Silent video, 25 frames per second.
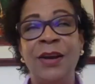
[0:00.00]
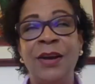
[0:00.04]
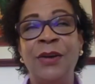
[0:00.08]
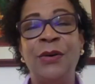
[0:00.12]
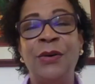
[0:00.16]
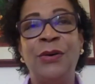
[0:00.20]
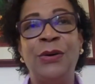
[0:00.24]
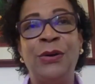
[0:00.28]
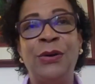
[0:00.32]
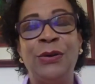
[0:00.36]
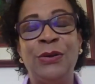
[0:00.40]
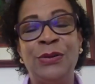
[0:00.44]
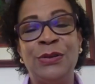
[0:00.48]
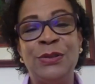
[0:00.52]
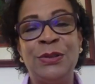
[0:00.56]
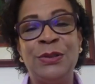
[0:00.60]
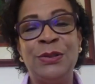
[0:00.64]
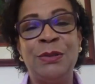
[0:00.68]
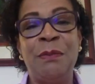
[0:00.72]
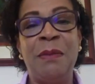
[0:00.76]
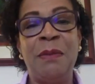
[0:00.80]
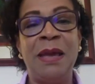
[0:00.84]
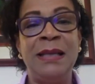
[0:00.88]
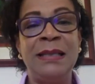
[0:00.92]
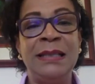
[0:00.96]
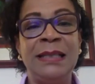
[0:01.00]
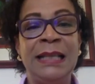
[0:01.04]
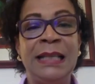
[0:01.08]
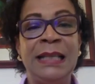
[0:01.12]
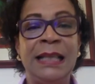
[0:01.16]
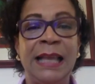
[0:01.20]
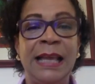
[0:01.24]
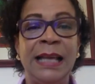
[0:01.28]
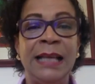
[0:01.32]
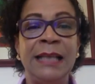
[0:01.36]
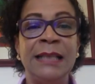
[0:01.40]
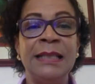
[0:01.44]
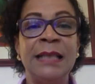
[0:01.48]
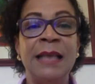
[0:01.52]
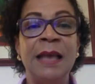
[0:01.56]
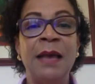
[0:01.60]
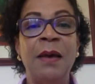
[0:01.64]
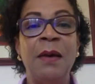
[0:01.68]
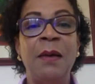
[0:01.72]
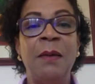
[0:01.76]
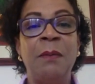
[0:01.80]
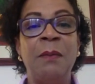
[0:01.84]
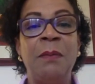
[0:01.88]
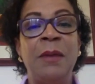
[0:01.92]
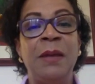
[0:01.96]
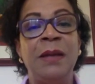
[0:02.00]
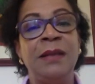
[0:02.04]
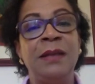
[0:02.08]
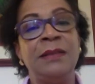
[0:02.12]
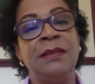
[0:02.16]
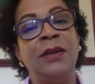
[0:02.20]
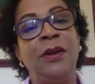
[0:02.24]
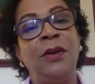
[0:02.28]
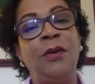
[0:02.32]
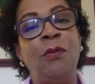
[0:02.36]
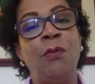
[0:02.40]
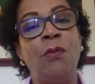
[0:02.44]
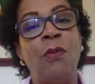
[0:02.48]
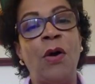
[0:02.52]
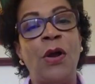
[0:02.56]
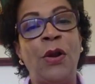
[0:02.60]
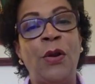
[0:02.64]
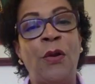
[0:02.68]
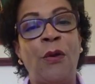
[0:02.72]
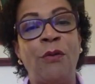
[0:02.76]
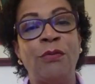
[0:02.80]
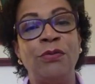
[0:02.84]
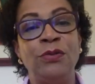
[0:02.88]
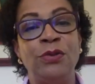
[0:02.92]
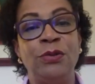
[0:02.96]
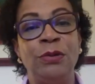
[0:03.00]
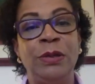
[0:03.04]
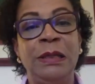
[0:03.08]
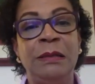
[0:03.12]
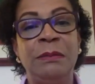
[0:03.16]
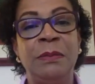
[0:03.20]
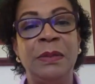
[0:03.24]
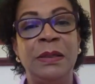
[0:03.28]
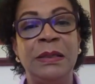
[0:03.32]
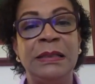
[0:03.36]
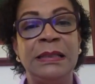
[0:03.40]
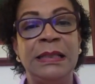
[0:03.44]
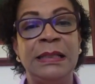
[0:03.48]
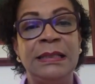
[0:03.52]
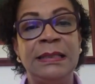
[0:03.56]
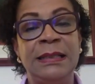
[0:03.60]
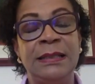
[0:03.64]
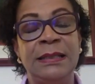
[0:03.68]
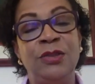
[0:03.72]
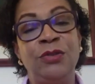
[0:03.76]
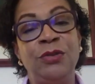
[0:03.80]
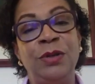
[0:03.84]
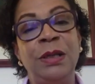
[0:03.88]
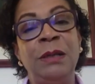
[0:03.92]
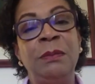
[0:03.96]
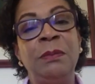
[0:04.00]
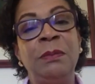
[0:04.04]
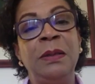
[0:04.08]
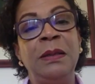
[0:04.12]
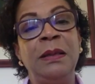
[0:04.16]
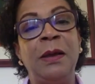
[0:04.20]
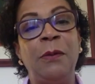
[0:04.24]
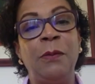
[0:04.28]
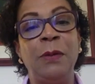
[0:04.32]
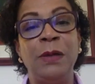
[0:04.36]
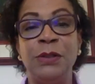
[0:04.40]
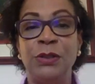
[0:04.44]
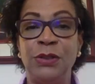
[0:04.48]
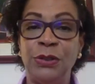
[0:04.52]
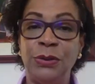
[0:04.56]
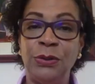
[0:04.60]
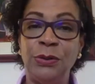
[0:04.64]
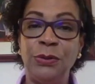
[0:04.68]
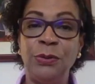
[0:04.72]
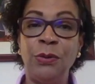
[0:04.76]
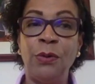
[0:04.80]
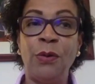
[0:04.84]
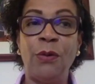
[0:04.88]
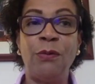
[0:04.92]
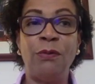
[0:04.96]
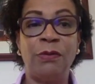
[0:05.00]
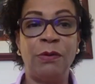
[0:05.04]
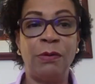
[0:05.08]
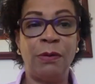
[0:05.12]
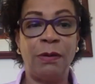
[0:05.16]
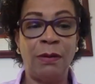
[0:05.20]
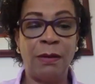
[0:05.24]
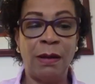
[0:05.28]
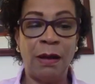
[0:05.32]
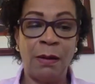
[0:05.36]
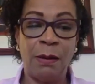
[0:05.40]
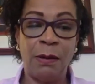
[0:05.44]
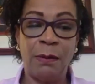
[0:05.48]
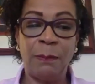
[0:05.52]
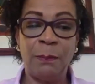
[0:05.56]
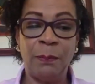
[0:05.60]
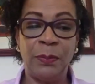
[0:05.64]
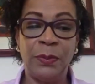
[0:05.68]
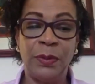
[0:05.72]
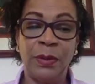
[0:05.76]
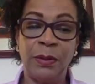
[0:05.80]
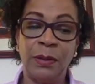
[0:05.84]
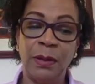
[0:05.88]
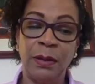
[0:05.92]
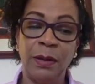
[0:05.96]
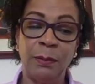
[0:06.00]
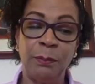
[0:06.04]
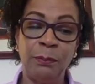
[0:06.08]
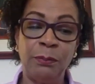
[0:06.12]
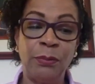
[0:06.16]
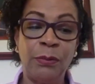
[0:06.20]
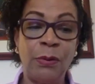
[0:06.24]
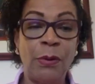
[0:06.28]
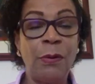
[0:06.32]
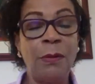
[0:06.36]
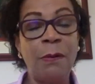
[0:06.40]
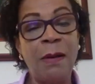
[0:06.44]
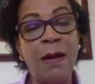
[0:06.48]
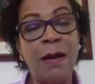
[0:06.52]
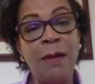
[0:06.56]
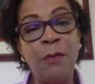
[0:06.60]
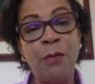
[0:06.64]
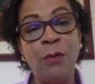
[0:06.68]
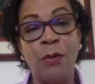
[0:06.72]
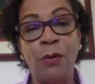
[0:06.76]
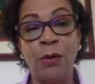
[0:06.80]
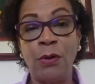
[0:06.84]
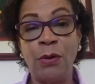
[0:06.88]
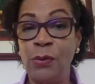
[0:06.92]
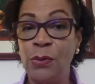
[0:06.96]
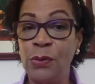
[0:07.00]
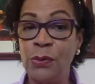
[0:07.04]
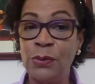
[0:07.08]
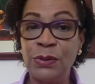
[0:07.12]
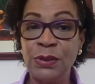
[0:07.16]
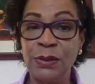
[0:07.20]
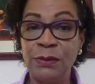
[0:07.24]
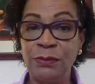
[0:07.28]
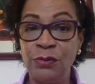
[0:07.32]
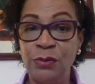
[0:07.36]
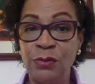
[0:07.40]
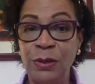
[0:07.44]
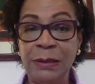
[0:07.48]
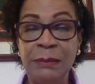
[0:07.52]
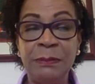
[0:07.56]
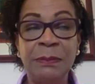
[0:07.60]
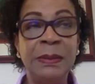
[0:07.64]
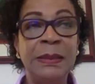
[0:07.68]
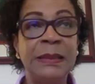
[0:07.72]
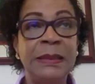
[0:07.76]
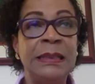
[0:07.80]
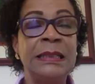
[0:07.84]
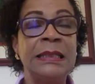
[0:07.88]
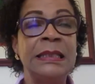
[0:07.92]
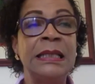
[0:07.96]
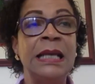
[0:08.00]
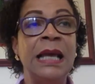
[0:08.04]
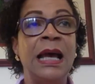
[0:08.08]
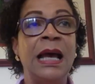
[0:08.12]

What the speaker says: all those amazing things. But it's not a one-off treatment. It's a treatment that we do over a program or a course of treatments,